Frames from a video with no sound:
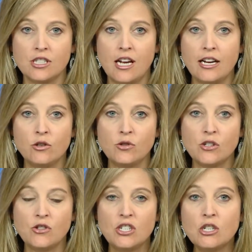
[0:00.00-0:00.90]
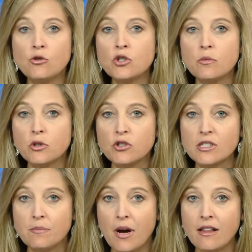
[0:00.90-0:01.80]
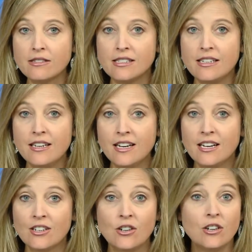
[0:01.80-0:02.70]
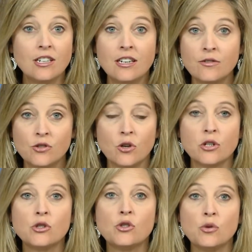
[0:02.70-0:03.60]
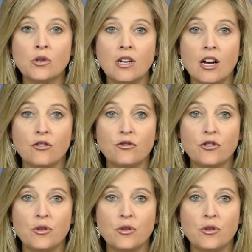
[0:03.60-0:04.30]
tonight who says the district's emergency policy couldn't have started soon enough.